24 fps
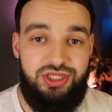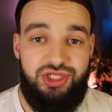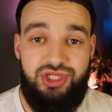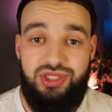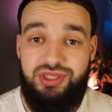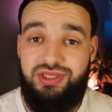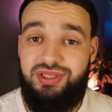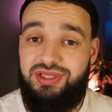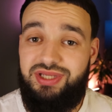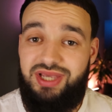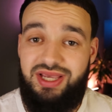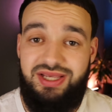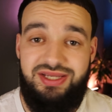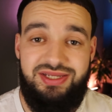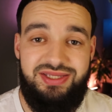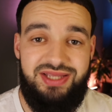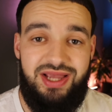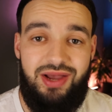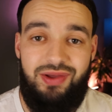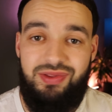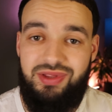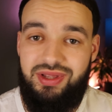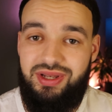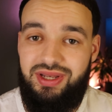Just test
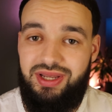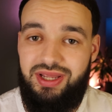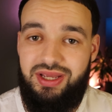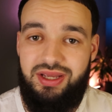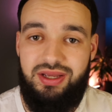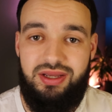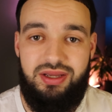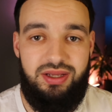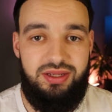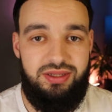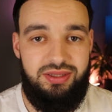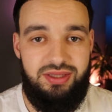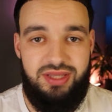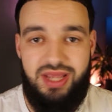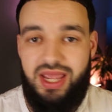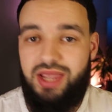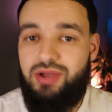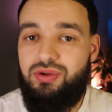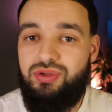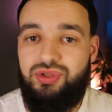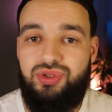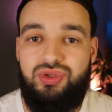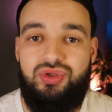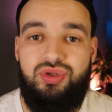out the link a day
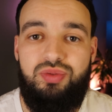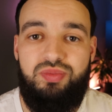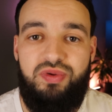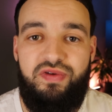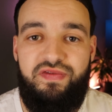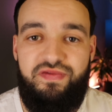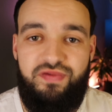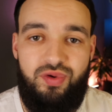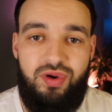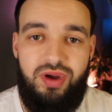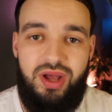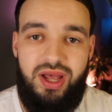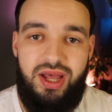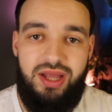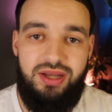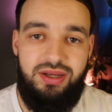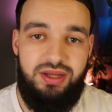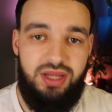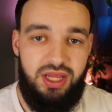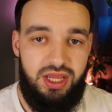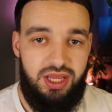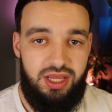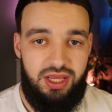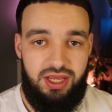or 2
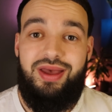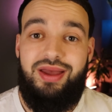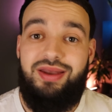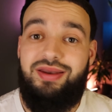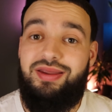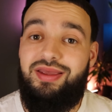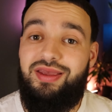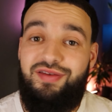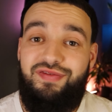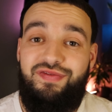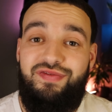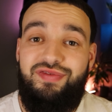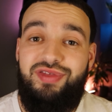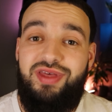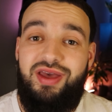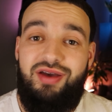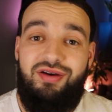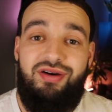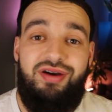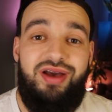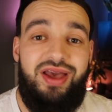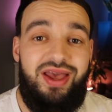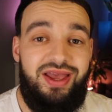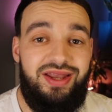beforehand, and if there
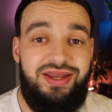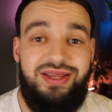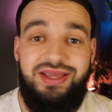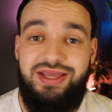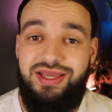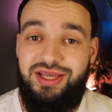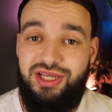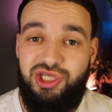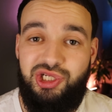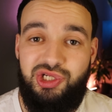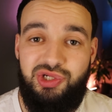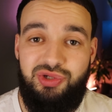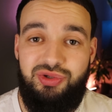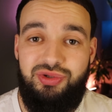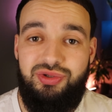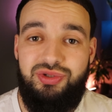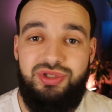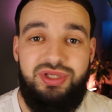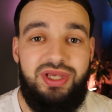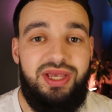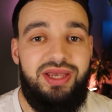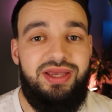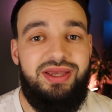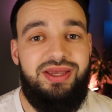are any
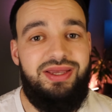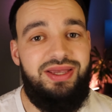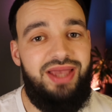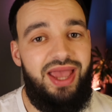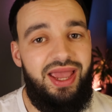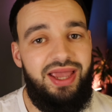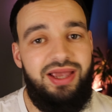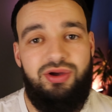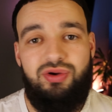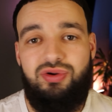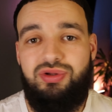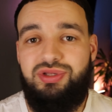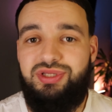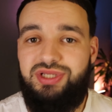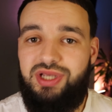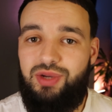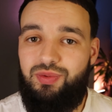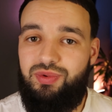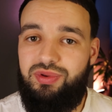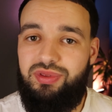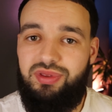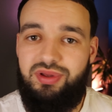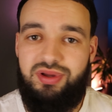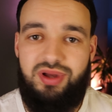issues, get in
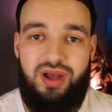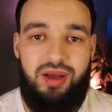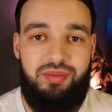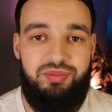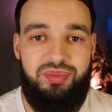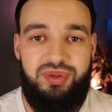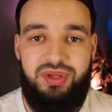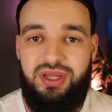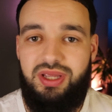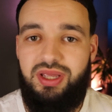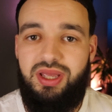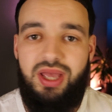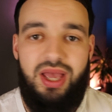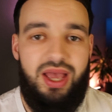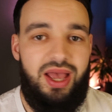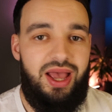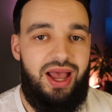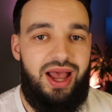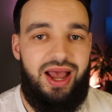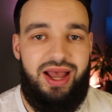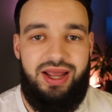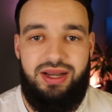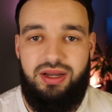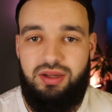contact with the company
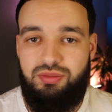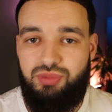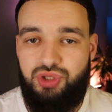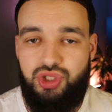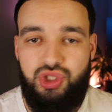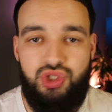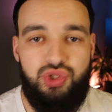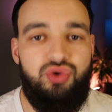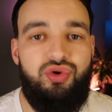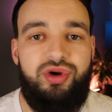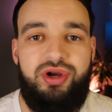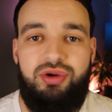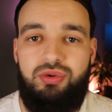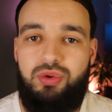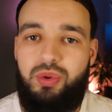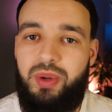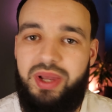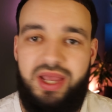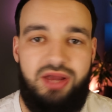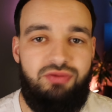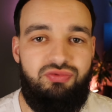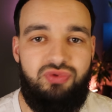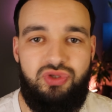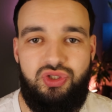and I'm sure it will
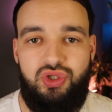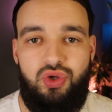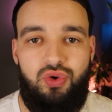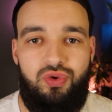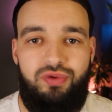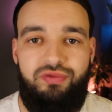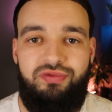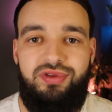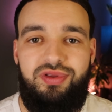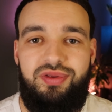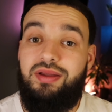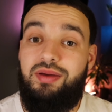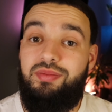get resolved.